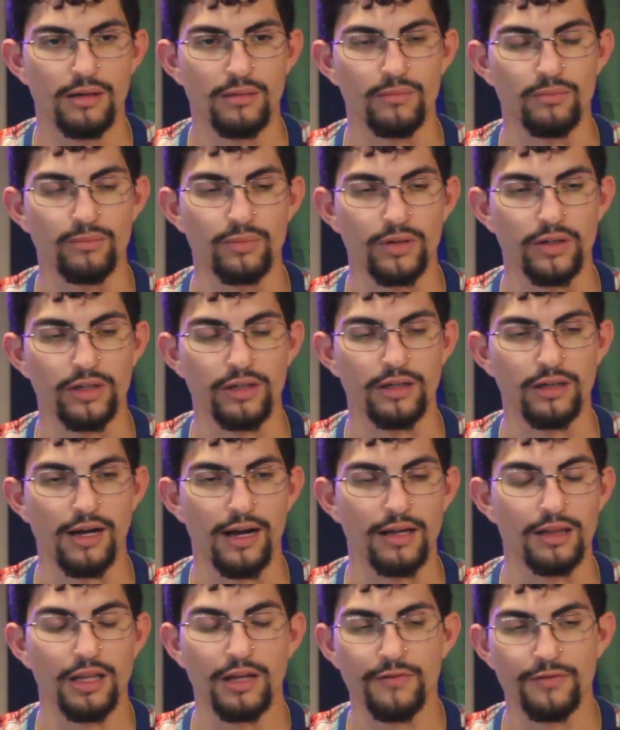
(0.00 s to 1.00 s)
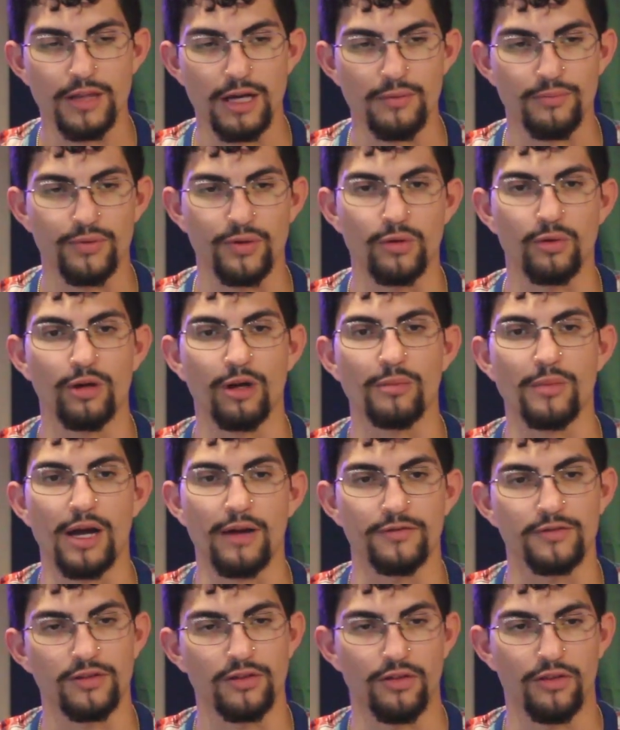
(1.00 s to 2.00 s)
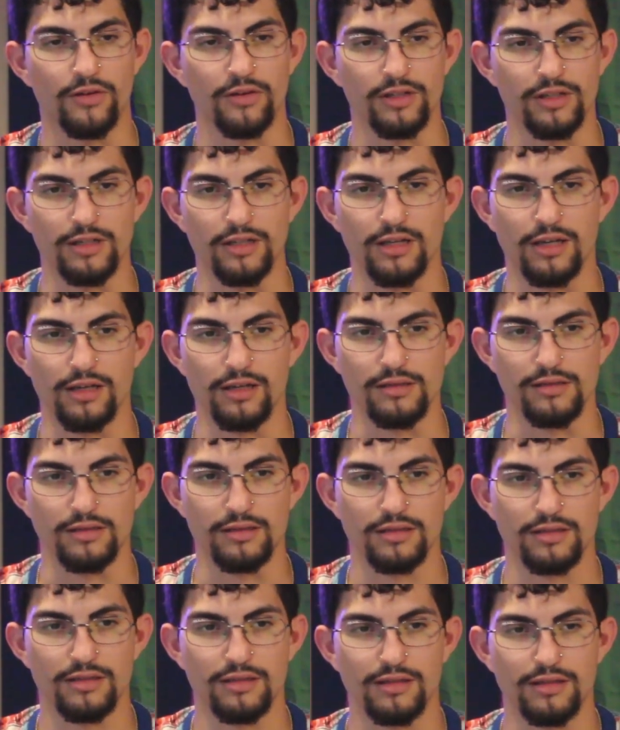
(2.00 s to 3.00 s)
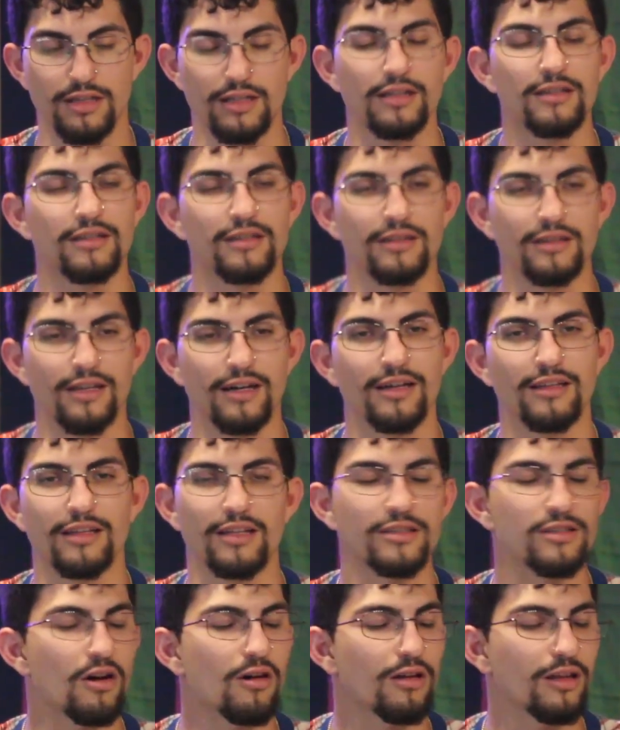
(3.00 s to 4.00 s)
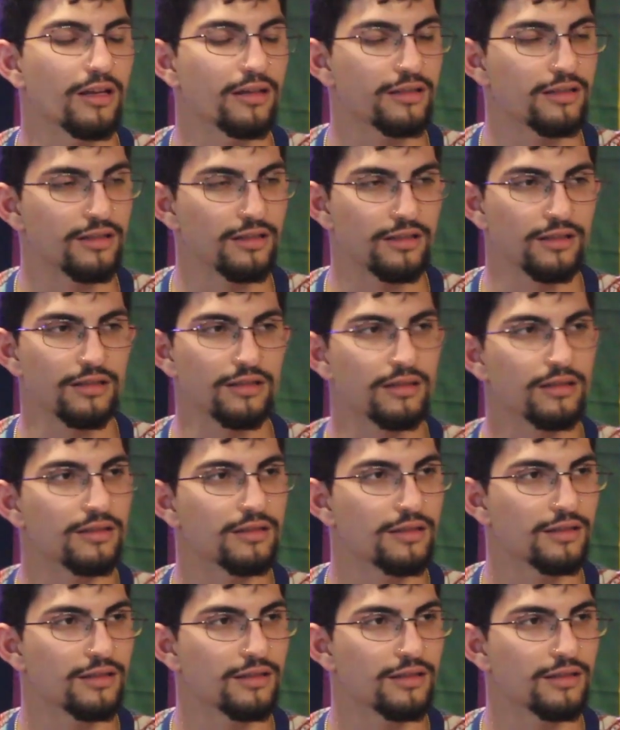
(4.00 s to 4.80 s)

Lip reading: But I left that program after 30 days thinking that that's all I needed.